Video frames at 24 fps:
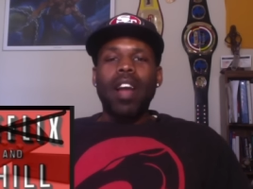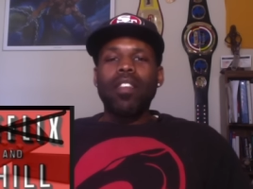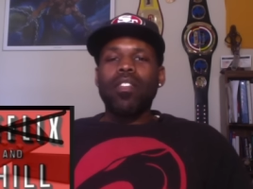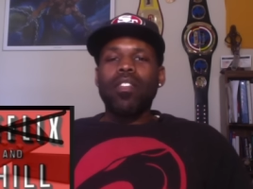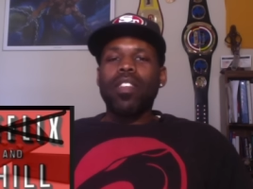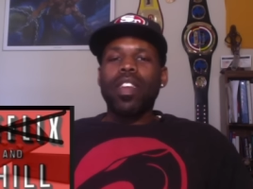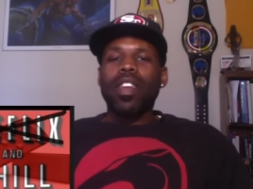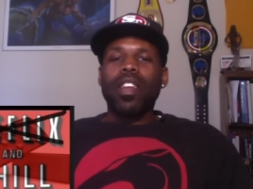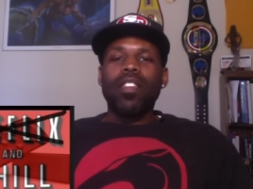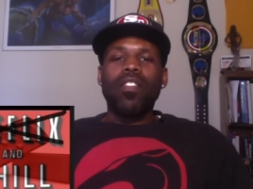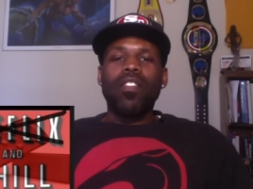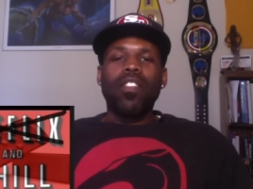
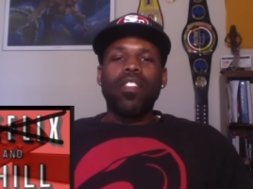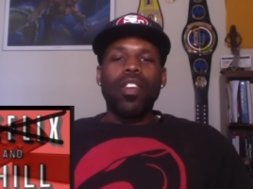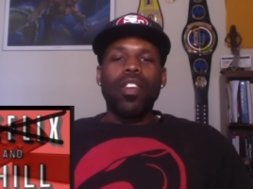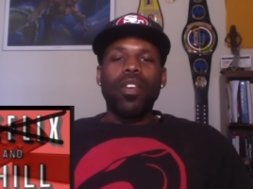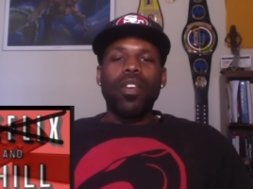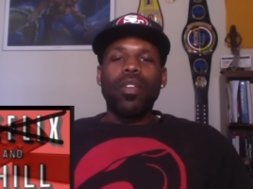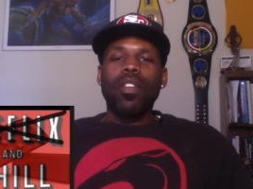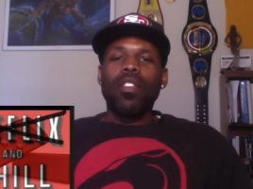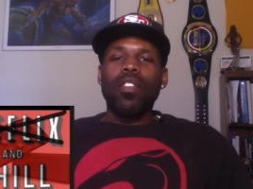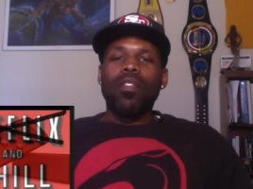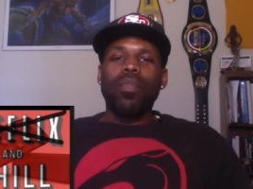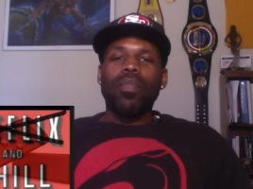Stick and
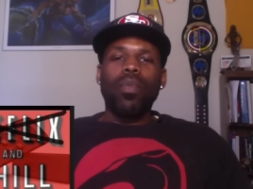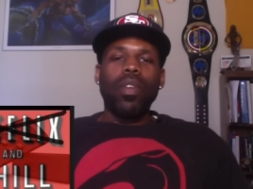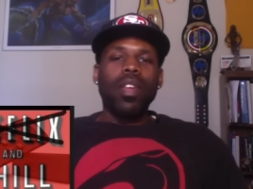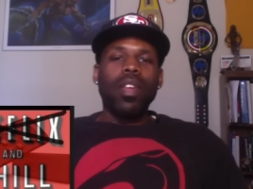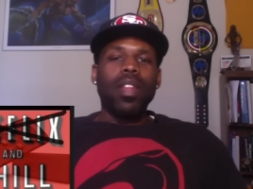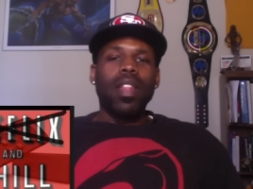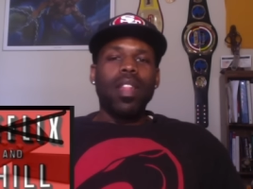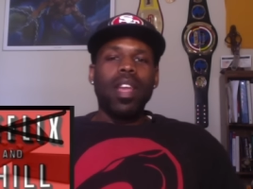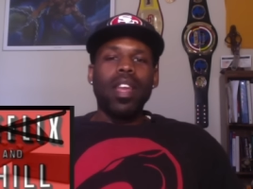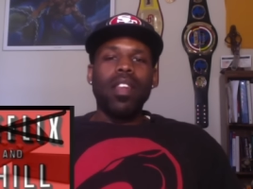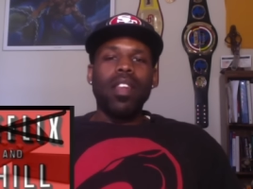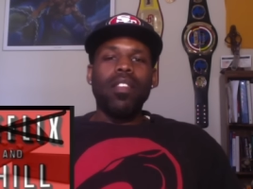chill this
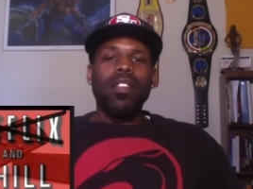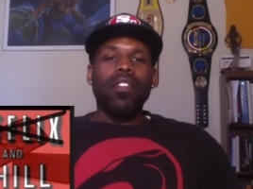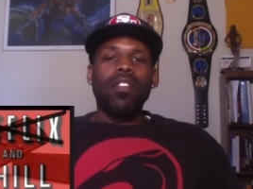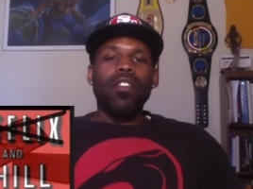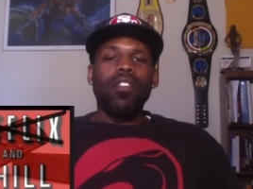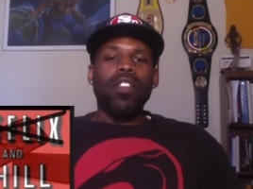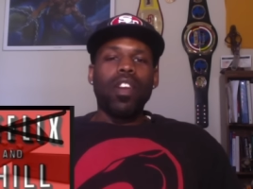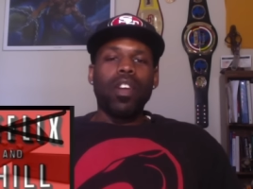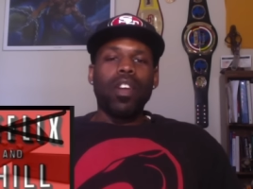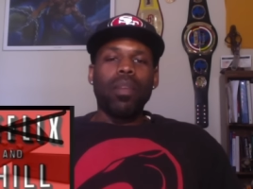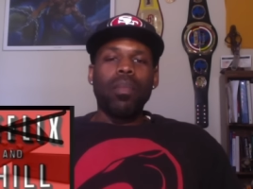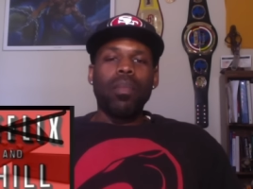week, ladies and
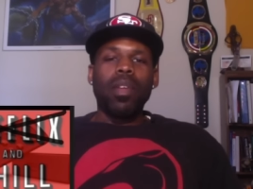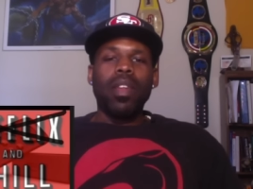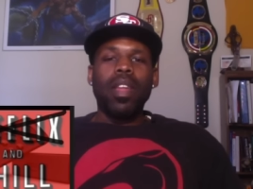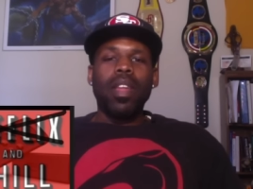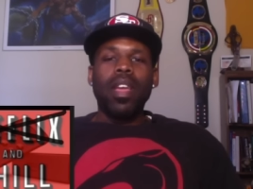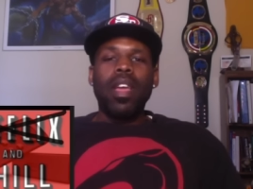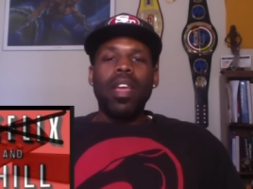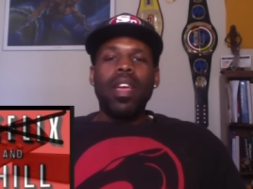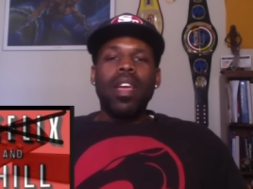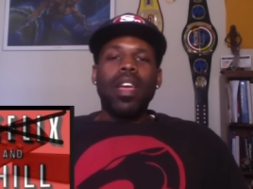gentlemen.